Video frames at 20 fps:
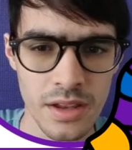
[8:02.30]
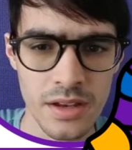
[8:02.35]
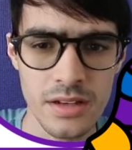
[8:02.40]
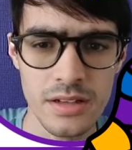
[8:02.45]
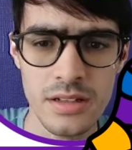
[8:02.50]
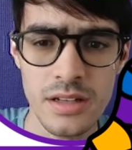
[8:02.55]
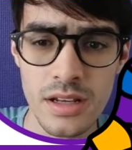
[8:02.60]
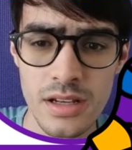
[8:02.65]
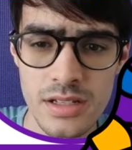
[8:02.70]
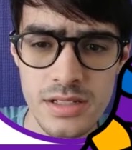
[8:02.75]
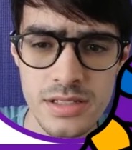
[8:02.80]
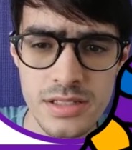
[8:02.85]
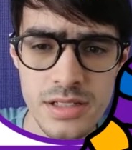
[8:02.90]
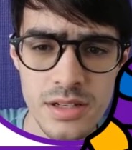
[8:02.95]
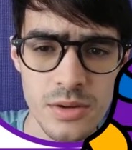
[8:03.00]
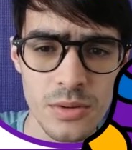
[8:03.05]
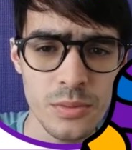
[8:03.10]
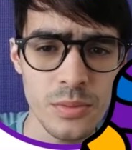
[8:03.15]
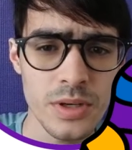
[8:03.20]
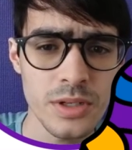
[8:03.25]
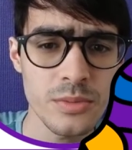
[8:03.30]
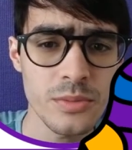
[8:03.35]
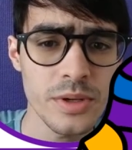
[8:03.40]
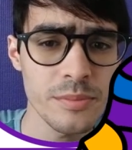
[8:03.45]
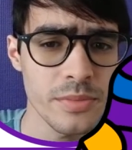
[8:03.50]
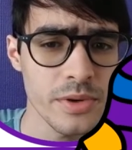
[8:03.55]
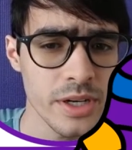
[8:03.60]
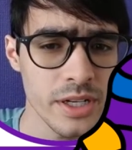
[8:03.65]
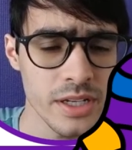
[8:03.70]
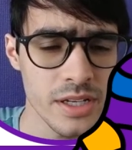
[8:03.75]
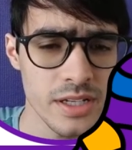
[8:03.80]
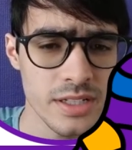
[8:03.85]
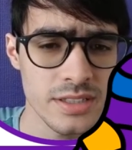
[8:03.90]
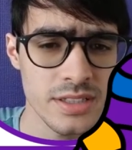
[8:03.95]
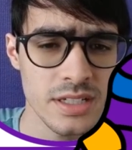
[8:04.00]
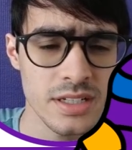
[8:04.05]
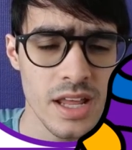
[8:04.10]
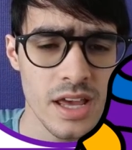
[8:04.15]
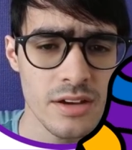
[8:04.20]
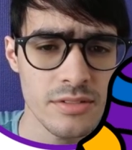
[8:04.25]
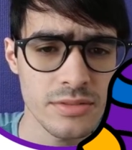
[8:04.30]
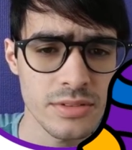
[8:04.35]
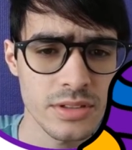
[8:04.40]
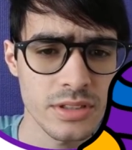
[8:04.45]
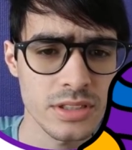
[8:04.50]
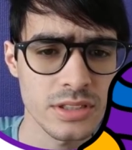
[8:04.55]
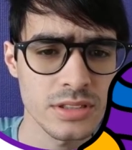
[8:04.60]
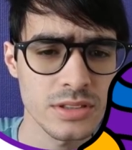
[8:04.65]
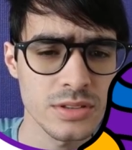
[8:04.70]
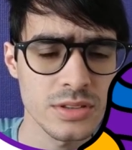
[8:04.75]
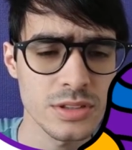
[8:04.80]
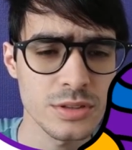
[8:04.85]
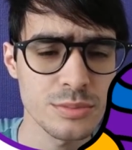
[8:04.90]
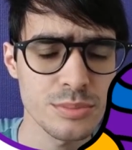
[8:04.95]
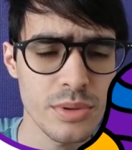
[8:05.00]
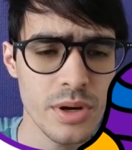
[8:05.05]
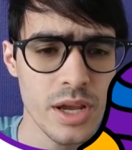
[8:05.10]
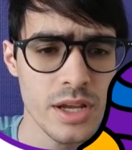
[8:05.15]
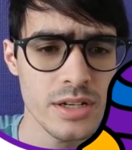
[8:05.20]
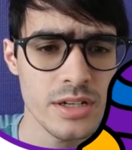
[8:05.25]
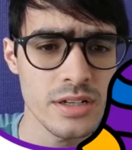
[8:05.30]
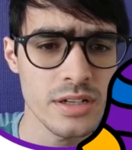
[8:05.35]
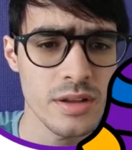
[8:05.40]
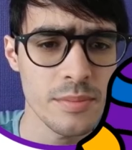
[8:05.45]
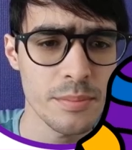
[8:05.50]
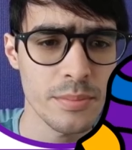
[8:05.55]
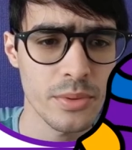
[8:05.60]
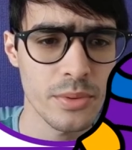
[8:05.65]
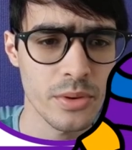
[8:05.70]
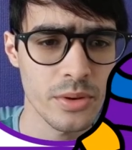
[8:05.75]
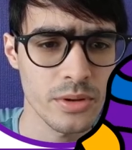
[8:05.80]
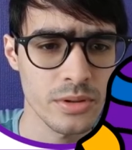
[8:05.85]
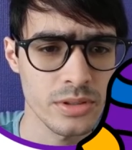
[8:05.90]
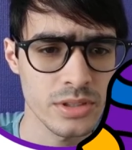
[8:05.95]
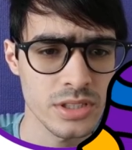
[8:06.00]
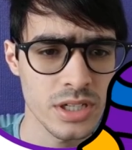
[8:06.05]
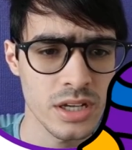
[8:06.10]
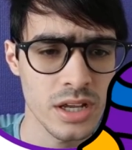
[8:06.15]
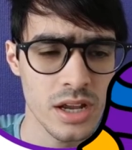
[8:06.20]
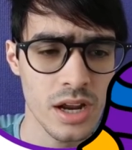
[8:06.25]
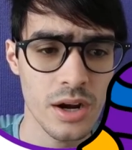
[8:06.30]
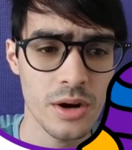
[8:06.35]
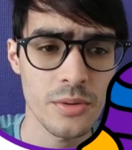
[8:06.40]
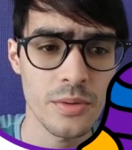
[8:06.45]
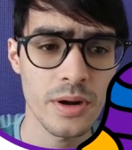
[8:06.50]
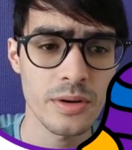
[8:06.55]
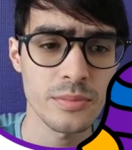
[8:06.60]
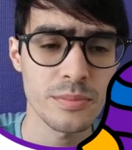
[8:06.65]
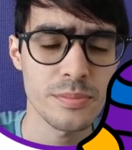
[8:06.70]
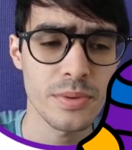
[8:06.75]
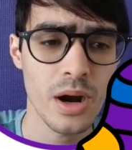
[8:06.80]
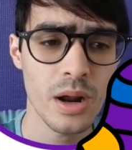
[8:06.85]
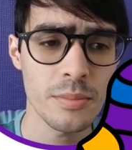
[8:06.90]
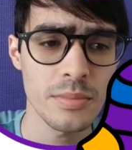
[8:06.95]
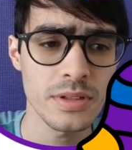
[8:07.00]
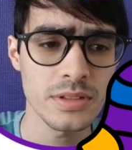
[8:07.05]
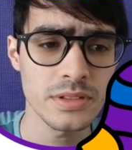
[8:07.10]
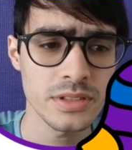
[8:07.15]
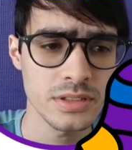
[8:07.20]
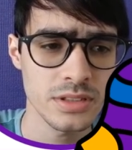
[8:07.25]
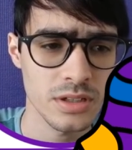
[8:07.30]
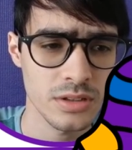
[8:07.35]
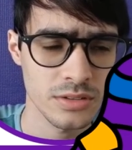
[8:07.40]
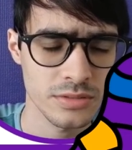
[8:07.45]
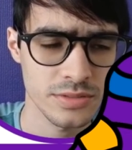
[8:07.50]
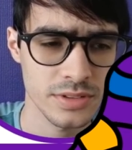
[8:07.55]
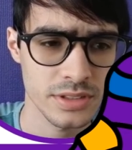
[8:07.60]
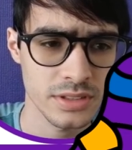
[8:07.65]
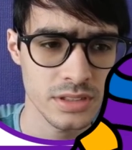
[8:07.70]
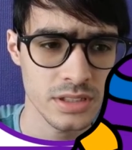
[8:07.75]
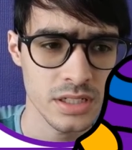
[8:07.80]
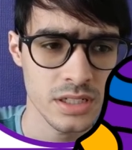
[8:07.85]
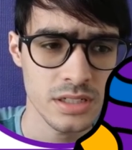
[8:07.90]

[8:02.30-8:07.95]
Thus, what we bring is an effort to spread an approach around problem solving